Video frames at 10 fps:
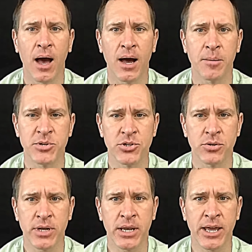uh, but you're
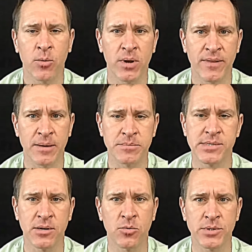only going to get one of them,
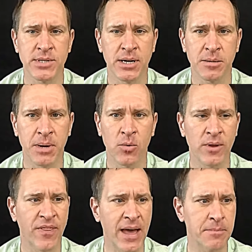so we'll talk about
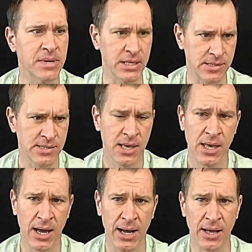what that means.
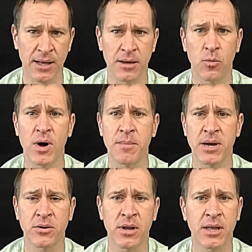Uh,
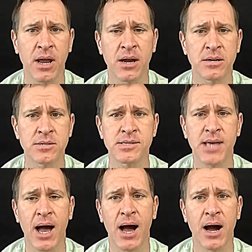Walmart credit cards
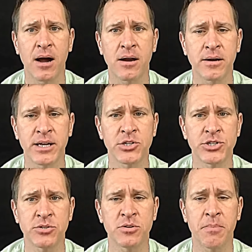are
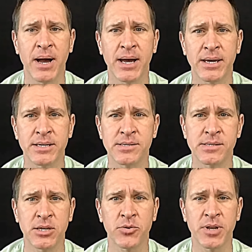issued by
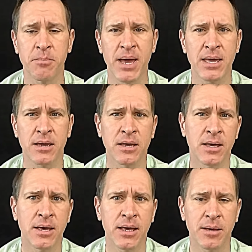Synchrony Bank,
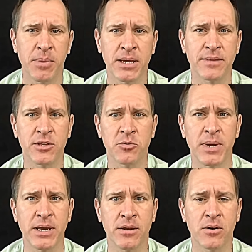a bank that you
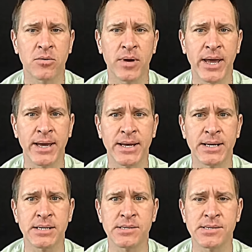may know
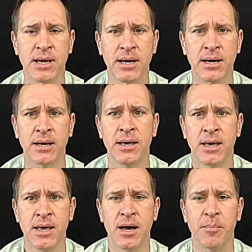as uh,
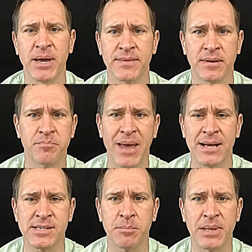a bank that
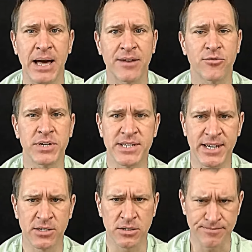backs up a lot of
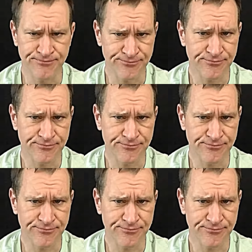retail